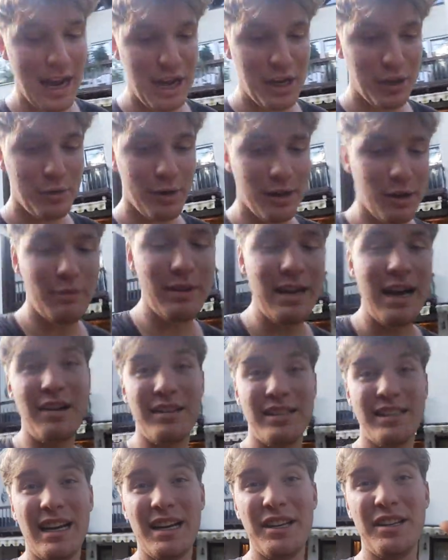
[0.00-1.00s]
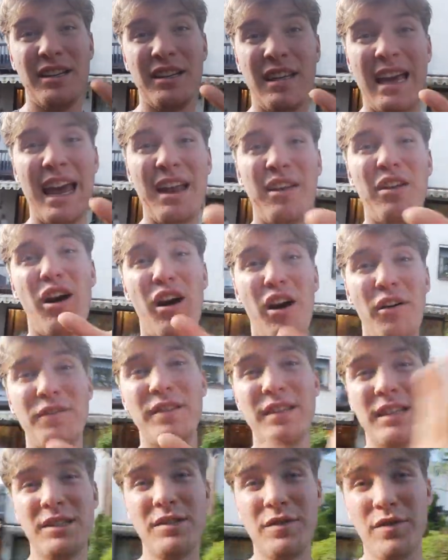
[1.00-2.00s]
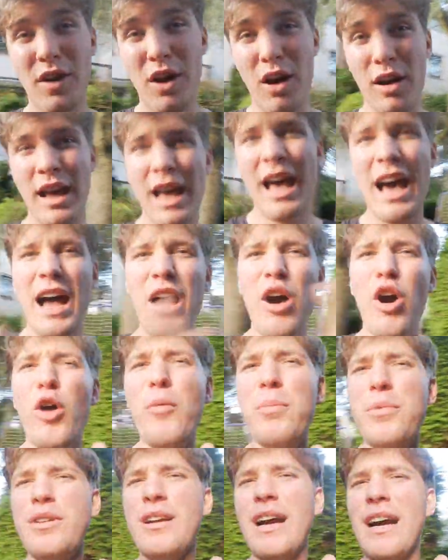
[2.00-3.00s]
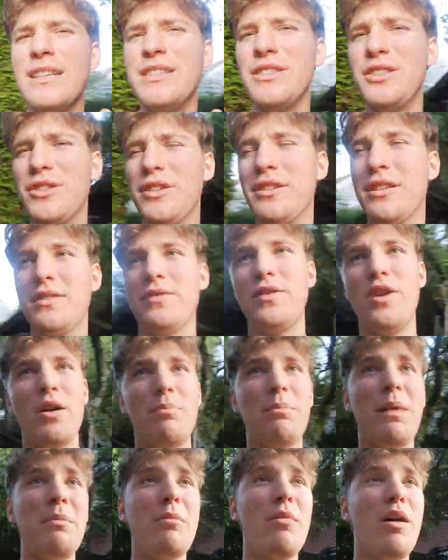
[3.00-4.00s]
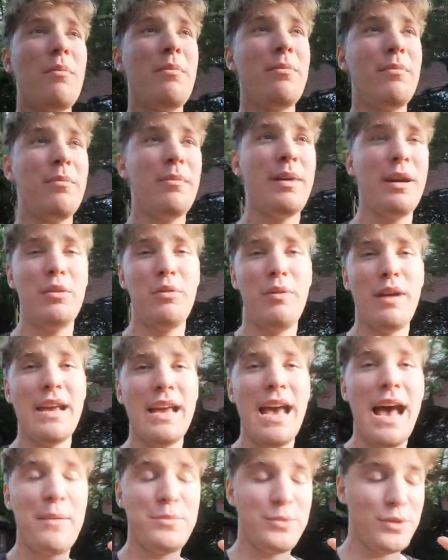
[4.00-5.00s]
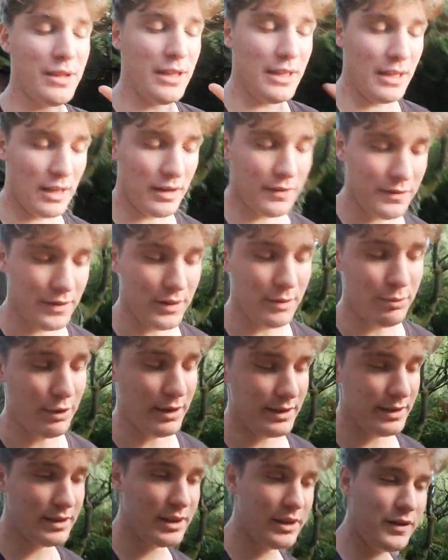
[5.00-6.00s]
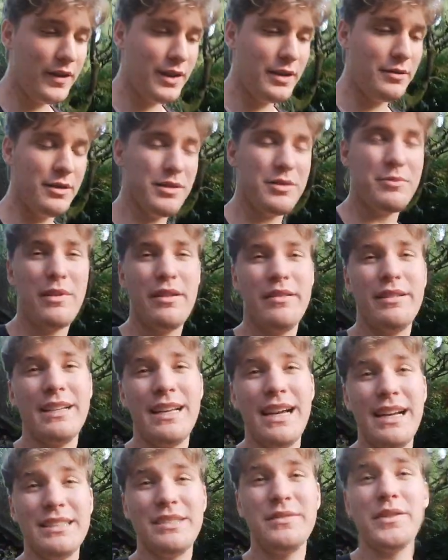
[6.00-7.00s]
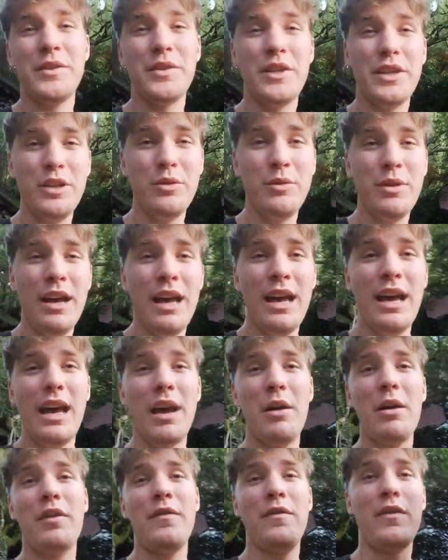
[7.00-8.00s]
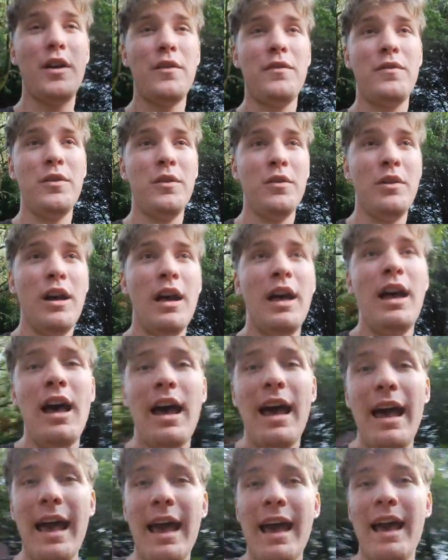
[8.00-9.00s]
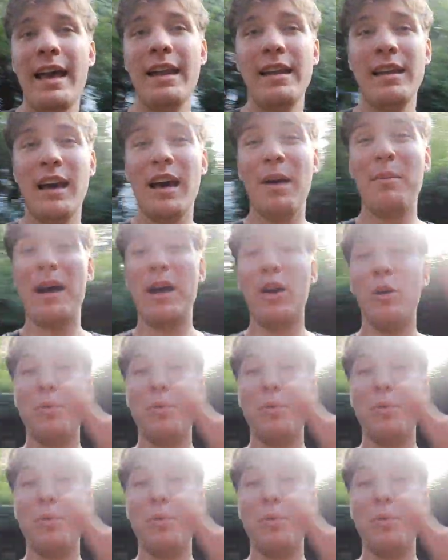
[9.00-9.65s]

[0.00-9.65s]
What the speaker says: I just quickly went outside to end off this vlog. I hope you guys enjoyed this vlog. My mom, by the way, absolutely loved the present. She thought it was very nice, very cute, very thoughtful. And I